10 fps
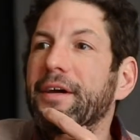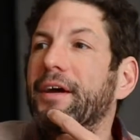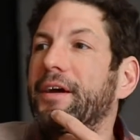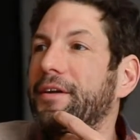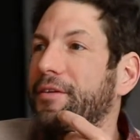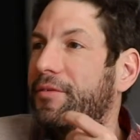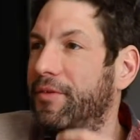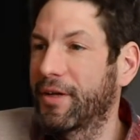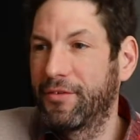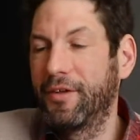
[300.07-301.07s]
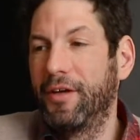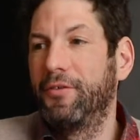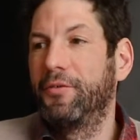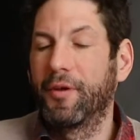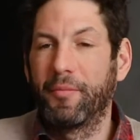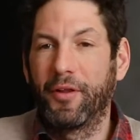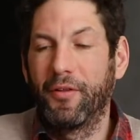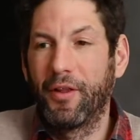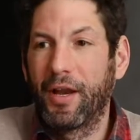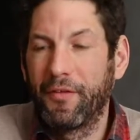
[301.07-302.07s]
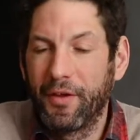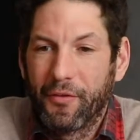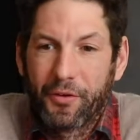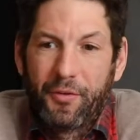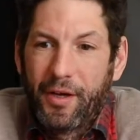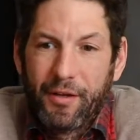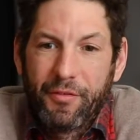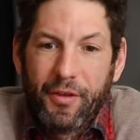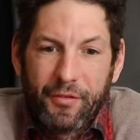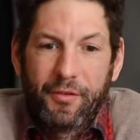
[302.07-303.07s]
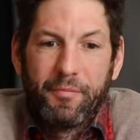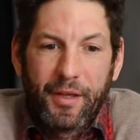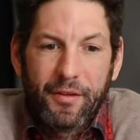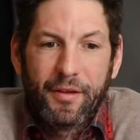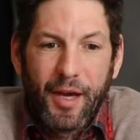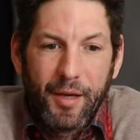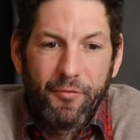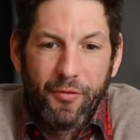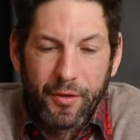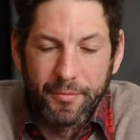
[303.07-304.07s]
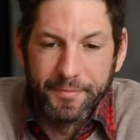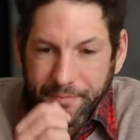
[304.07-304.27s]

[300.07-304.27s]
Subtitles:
And like I said, do some of a lot of the other creative things and make the time for them.